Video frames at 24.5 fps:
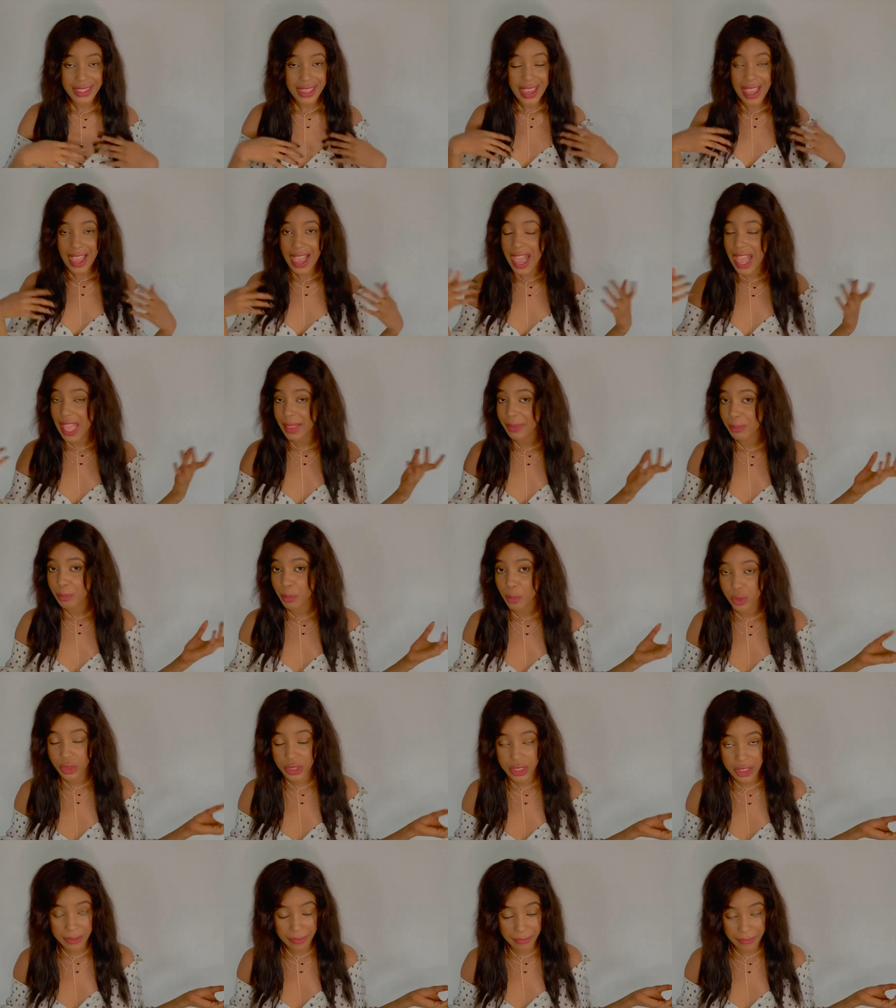
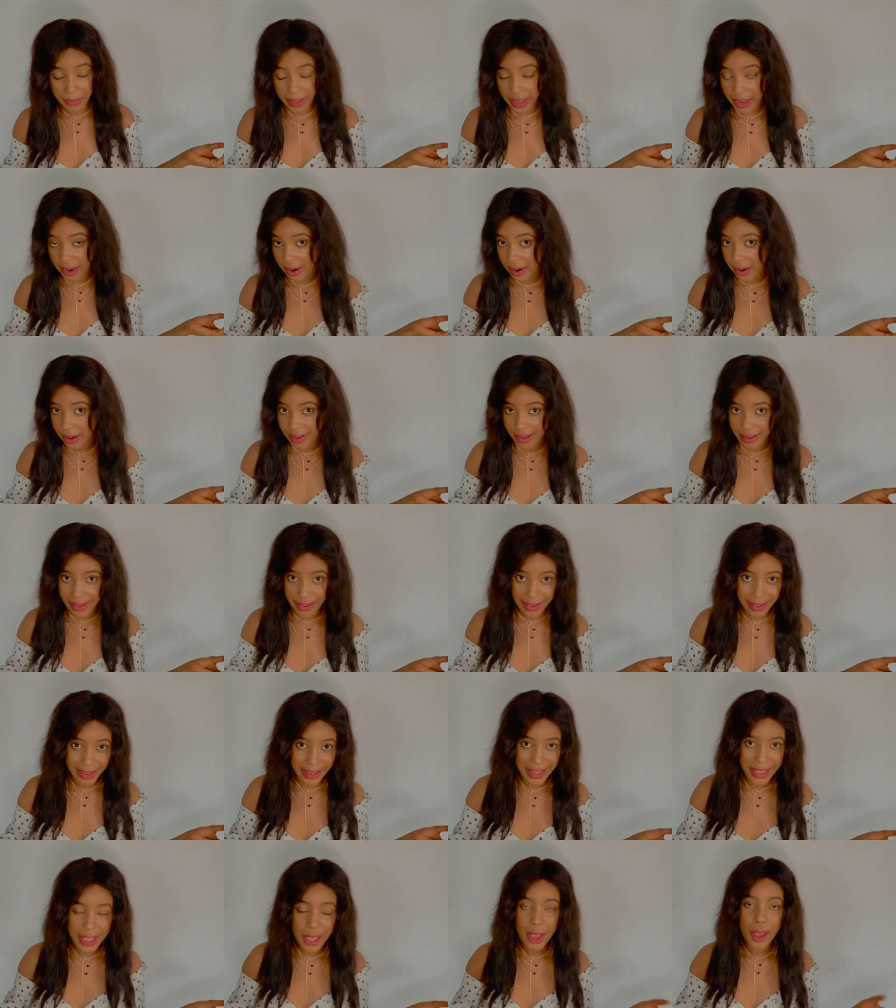Atmosphere,
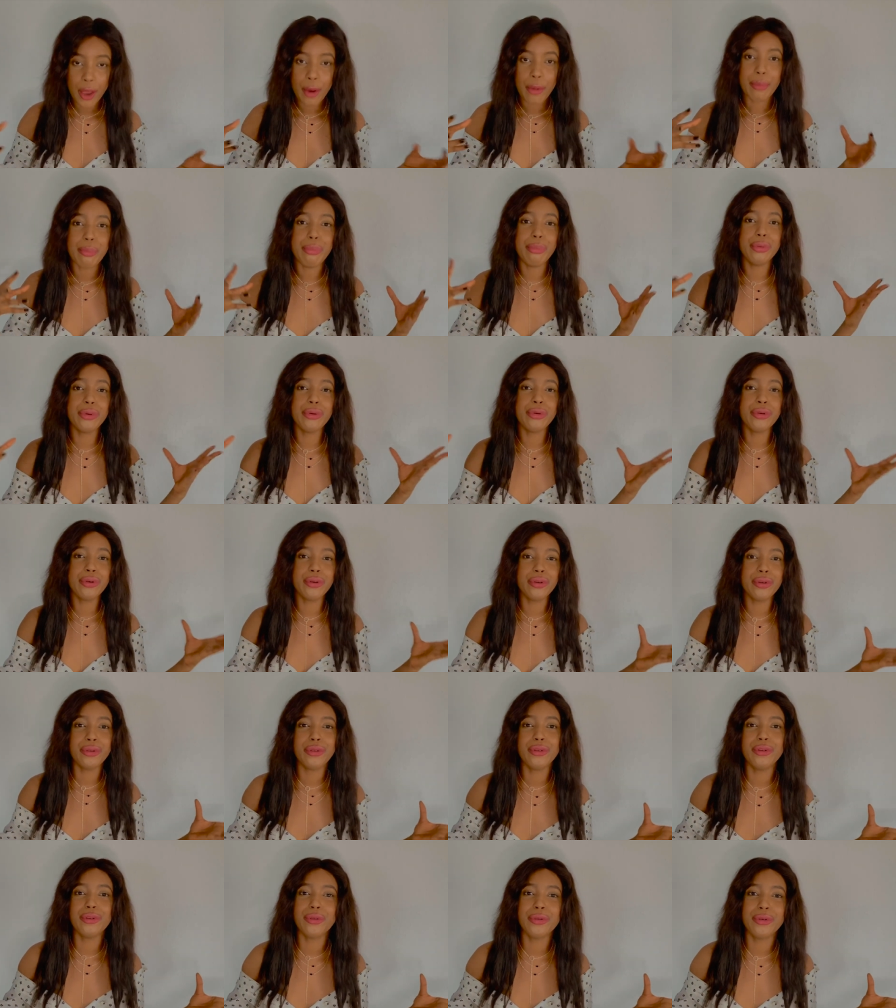
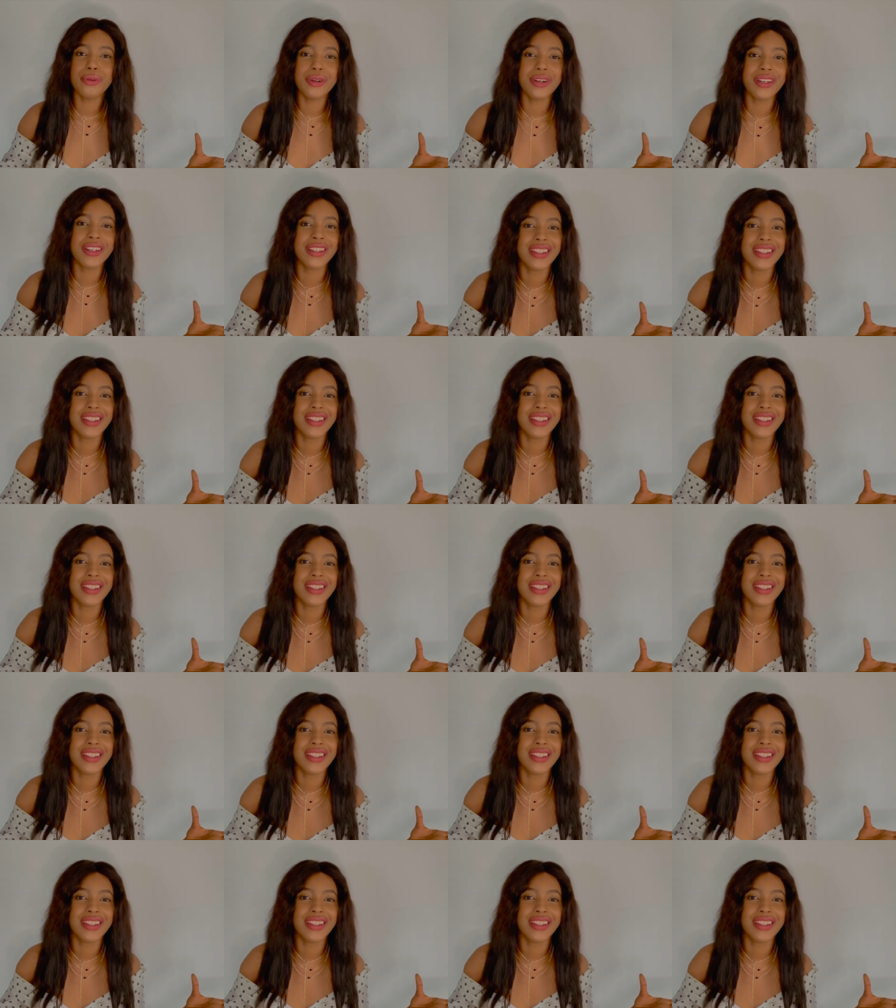Boohoo.